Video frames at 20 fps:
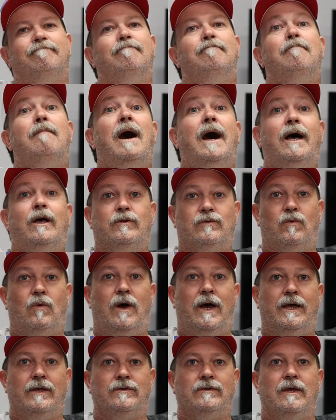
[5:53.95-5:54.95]

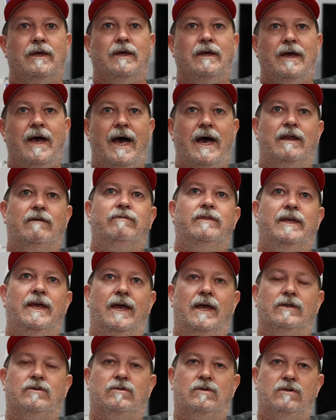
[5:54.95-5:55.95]
miles-wise out of the
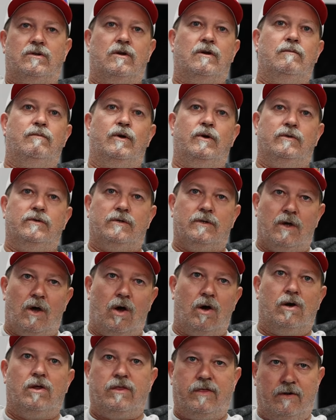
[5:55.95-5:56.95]
S. The turbos
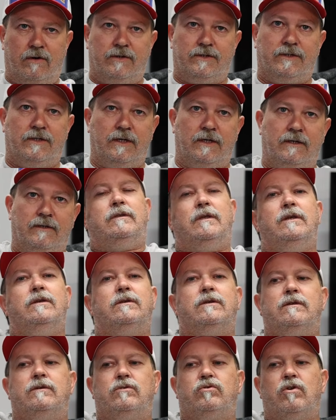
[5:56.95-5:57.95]
are thirsty. These
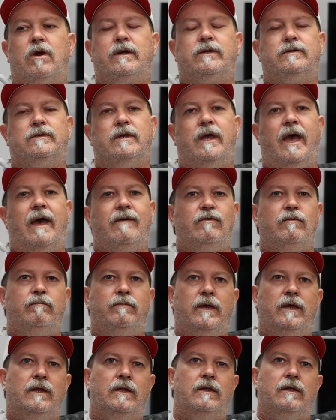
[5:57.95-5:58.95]
trucks haven't
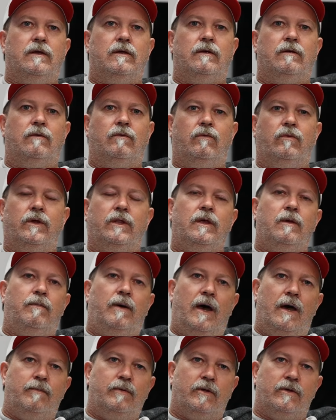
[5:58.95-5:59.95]
been really
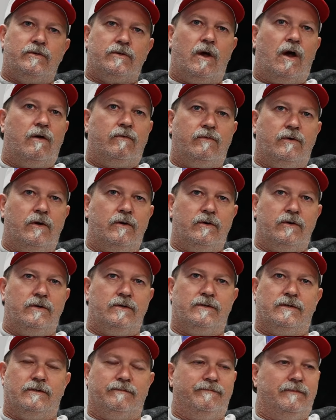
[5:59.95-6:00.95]
popular as
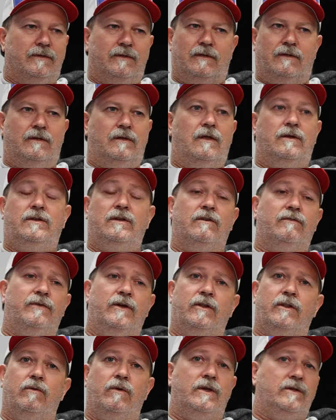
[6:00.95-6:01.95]
off-roaders until
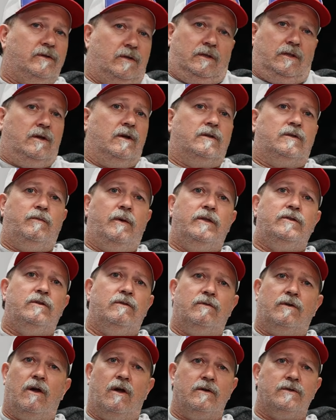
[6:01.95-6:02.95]
fairly recently. They're
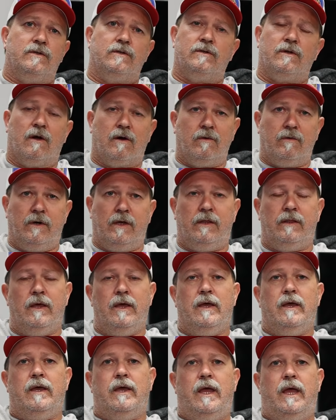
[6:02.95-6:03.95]
expensive cars to start with,
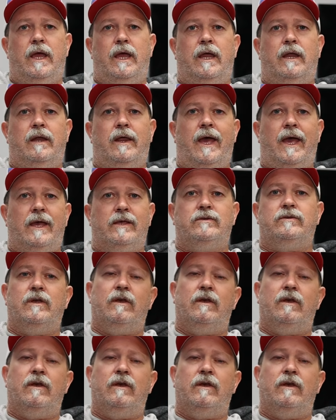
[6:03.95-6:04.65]
and as